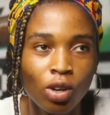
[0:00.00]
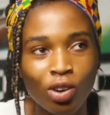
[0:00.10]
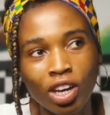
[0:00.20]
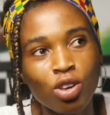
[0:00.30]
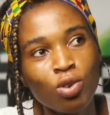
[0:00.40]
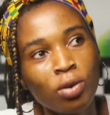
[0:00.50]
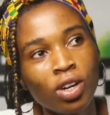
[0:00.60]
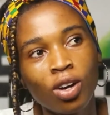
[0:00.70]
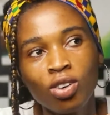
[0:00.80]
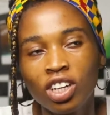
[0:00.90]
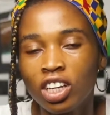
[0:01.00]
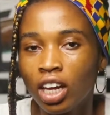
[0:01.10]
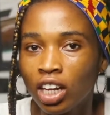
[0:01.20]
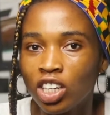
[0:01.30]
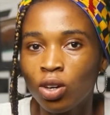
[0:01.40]
okay, you are good in
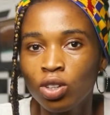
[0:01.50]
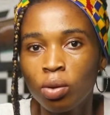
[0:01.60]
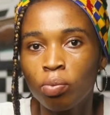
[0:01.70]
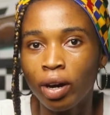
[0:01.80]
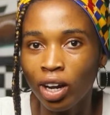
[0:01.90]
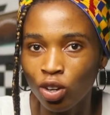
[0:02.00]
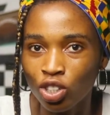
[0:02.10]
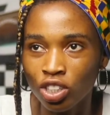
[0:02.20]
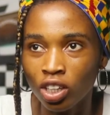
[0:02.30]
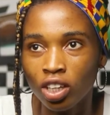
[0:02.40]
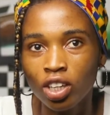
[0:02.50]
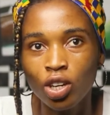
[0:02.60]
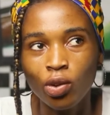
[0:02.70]
English, you are good in biology,